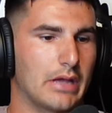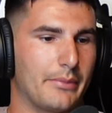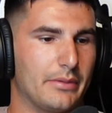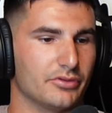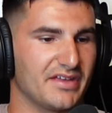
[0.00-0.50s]

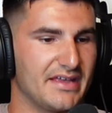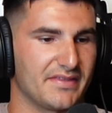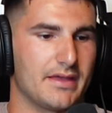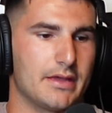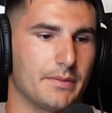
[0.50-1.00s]

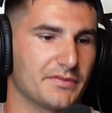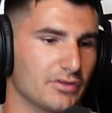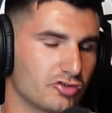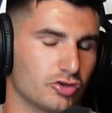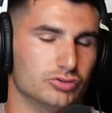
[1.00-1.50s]
hit the hips,
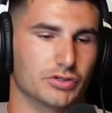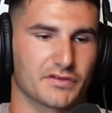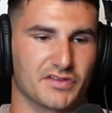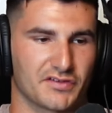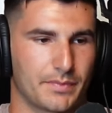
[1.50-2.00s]
the
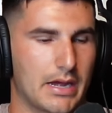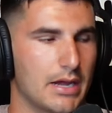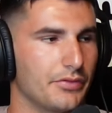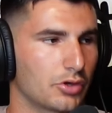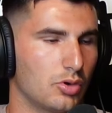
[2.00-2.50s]
shoulders, the
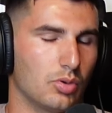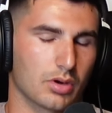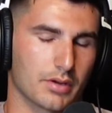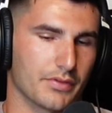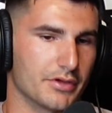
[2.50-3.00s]
spine, the
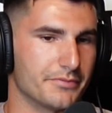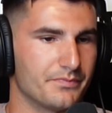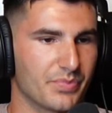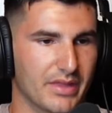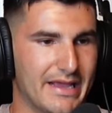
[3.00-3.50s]
core, the
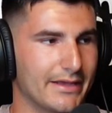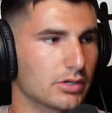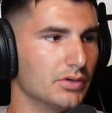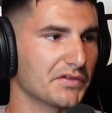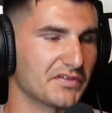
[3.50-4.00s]

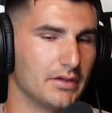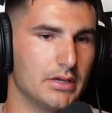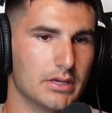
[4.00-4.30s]
ankles,